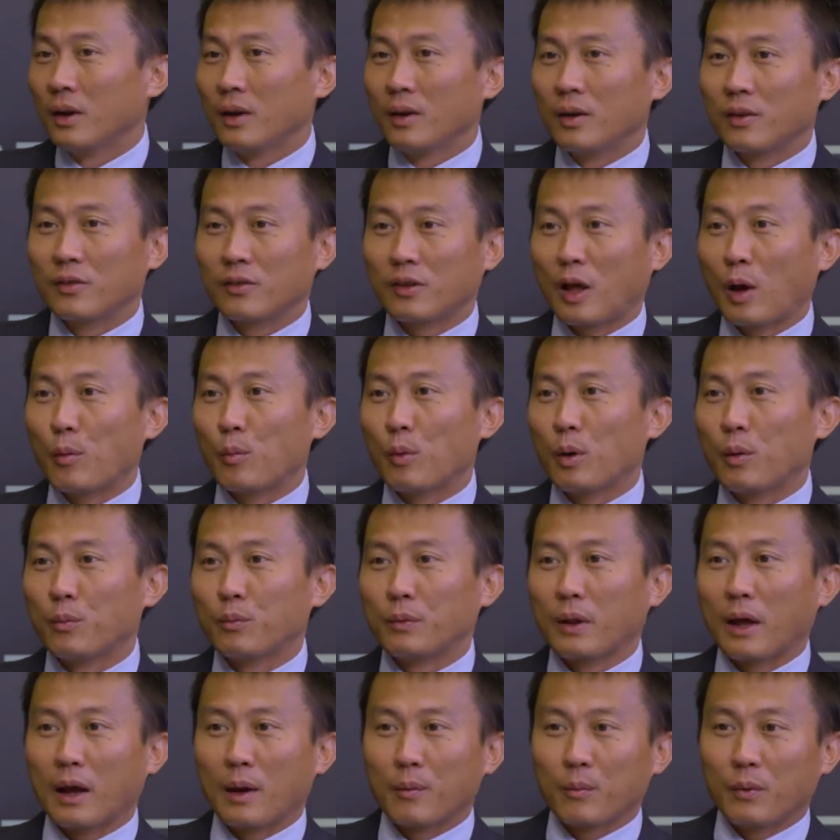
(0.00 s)
Some of
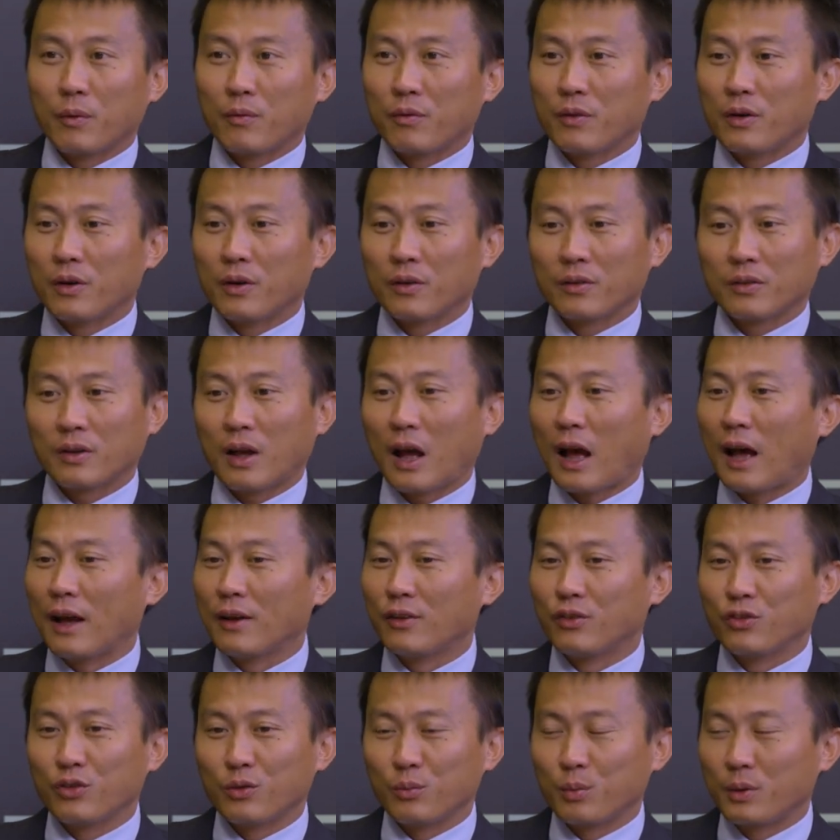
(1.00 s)
them, of course, high
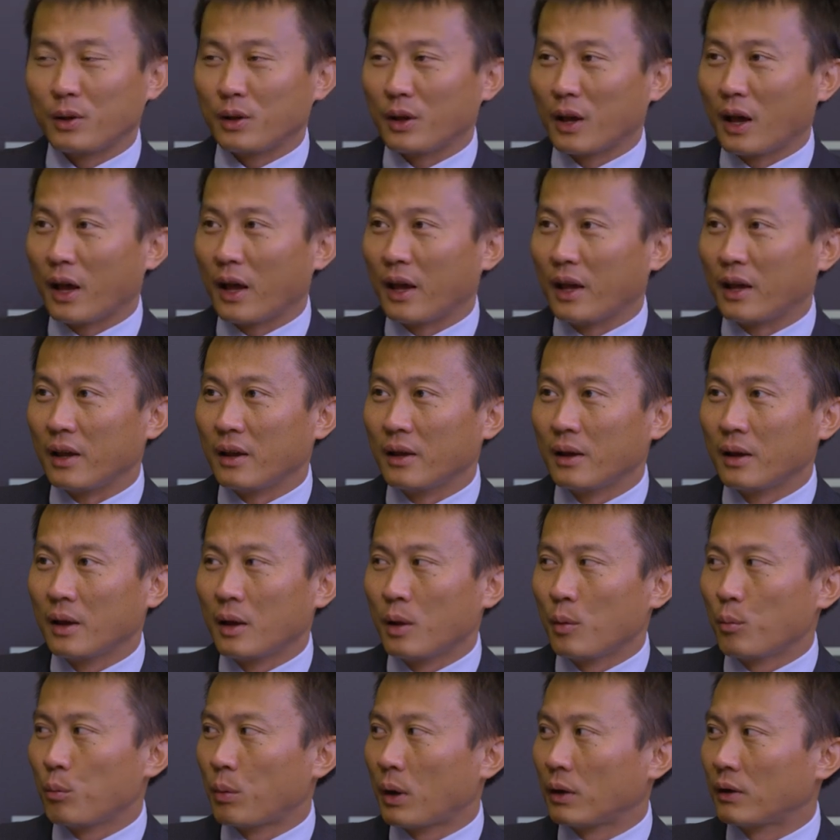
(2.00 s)
GPA,
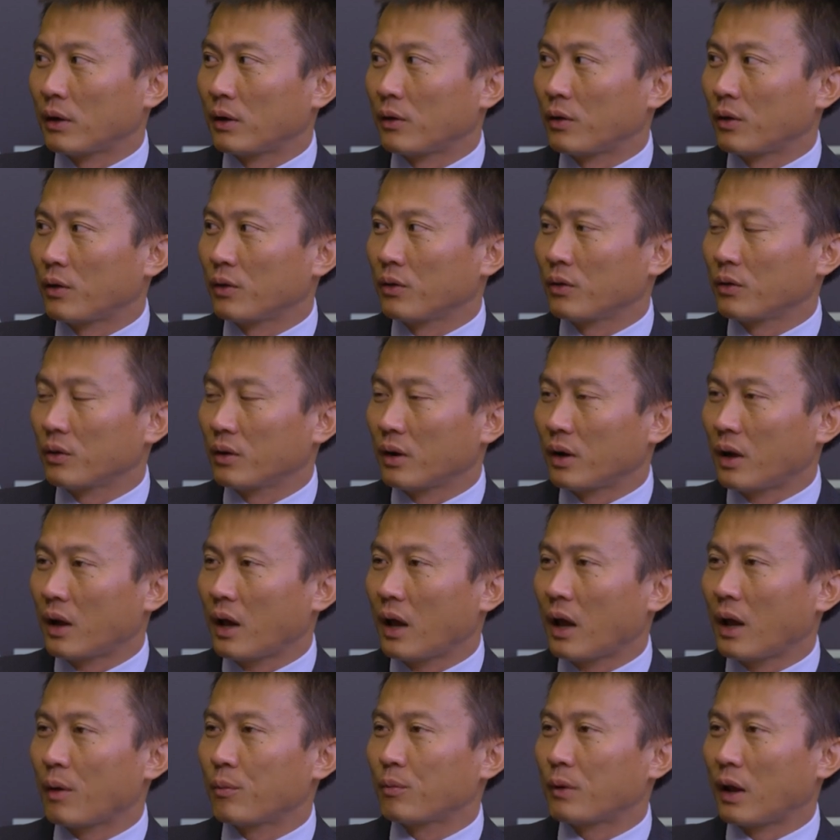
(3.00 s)
but they don't
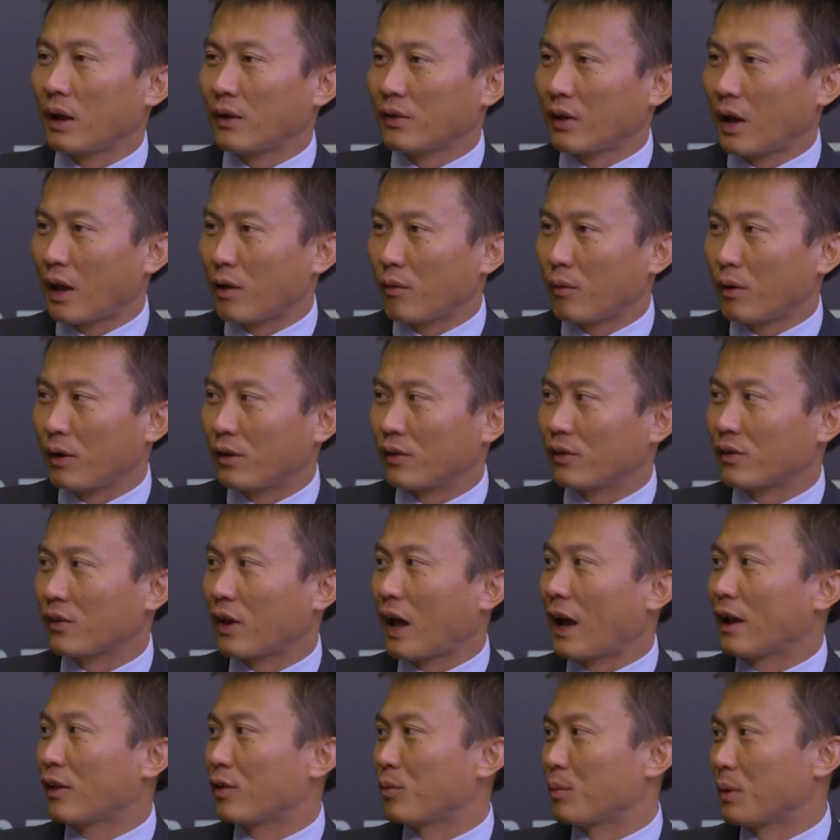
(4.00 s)
have that type of
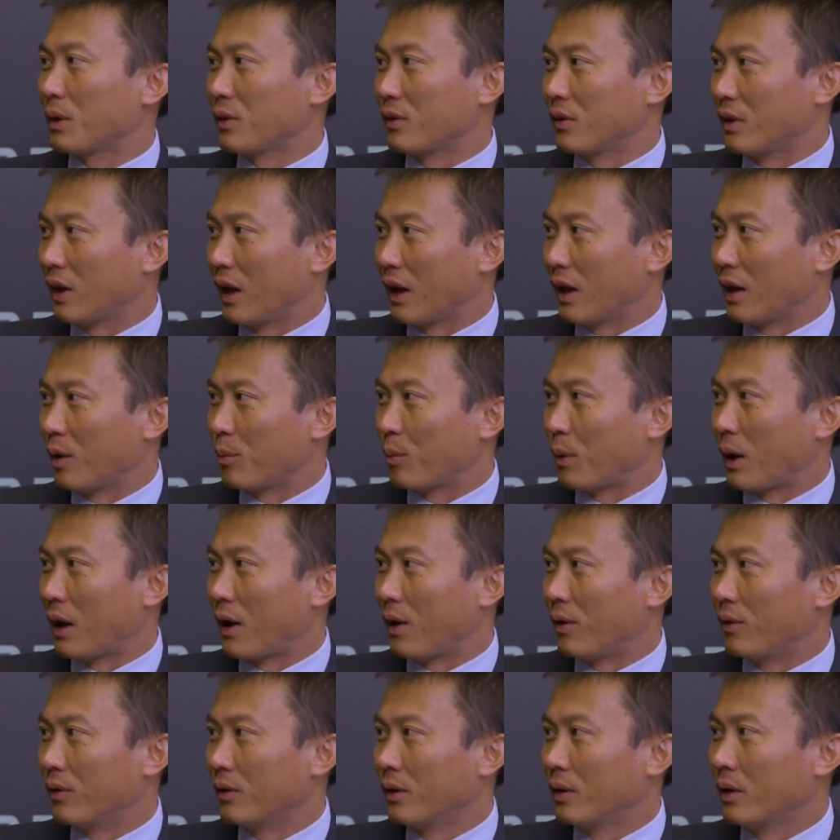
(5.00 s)
excitement yet
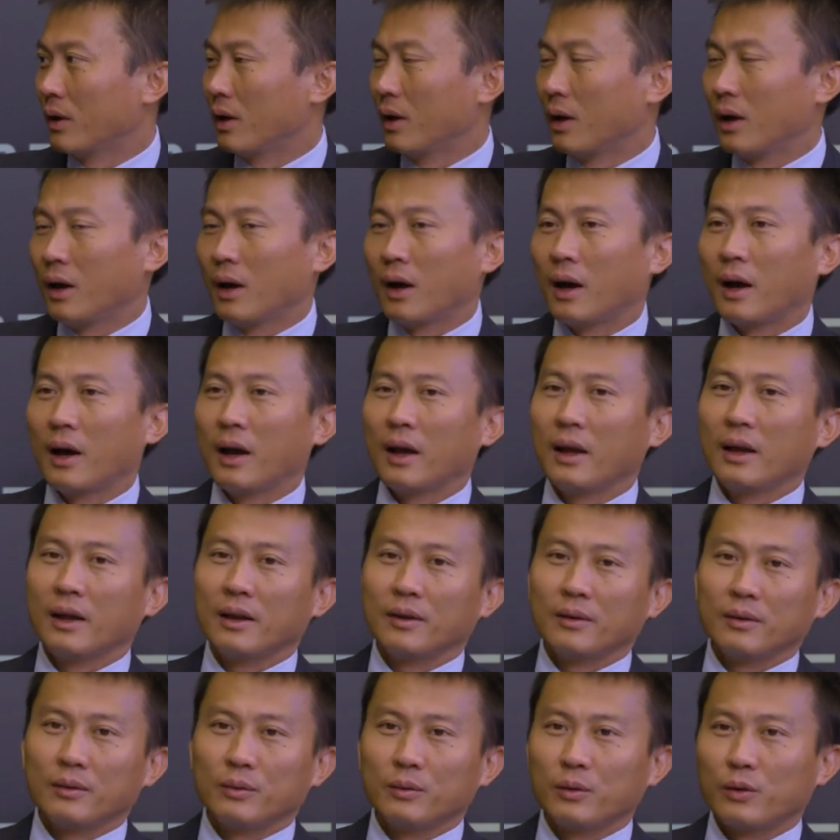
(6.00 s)
about, hey,
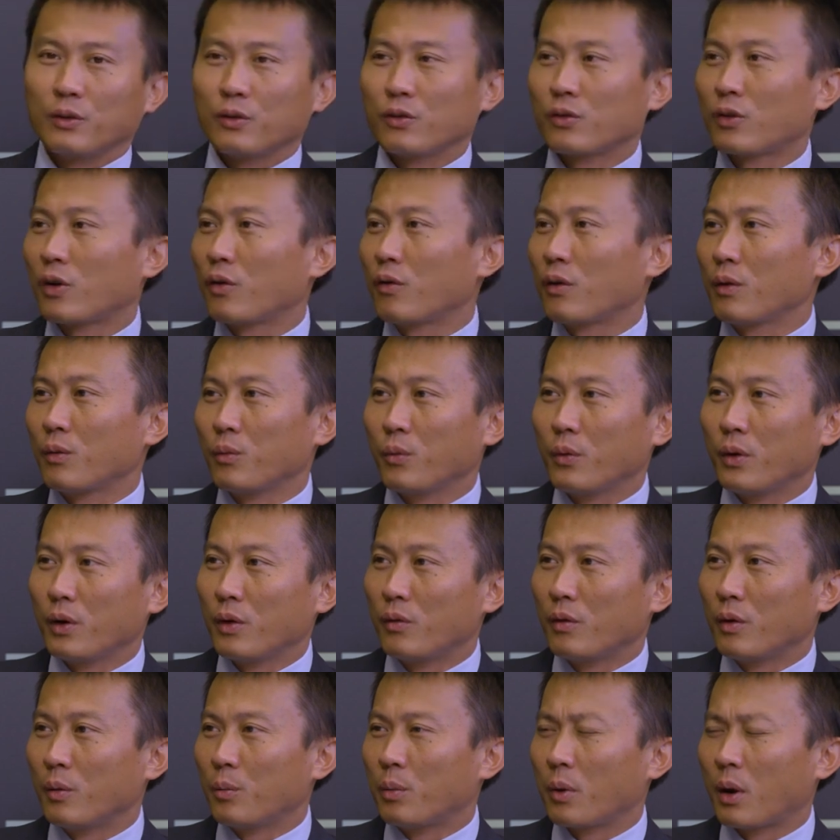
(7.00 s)
solving real
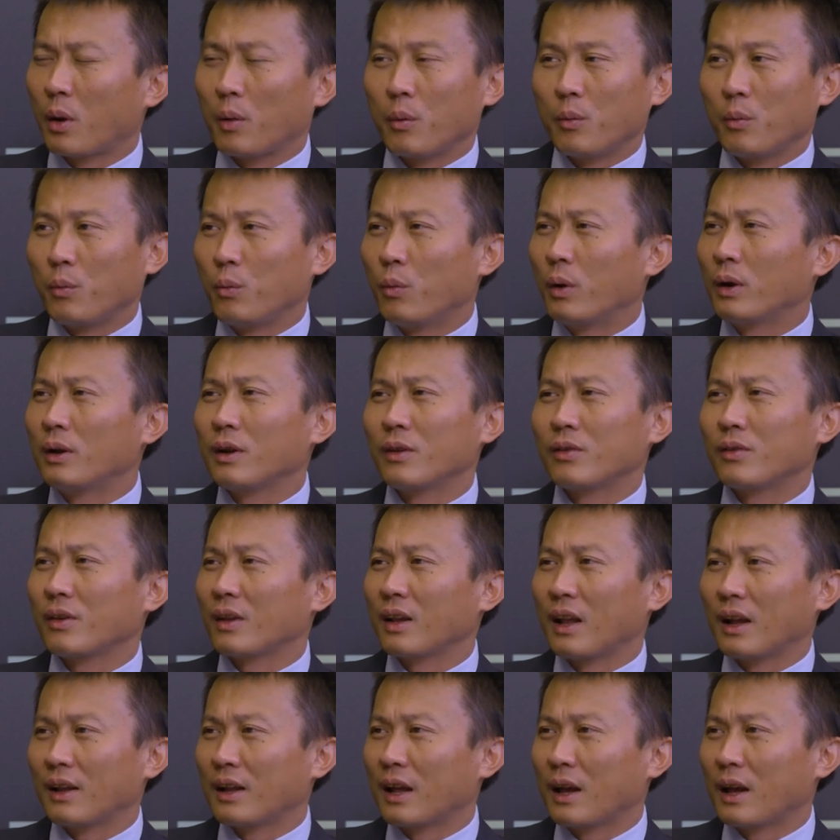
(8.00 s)
world problem, what is it like?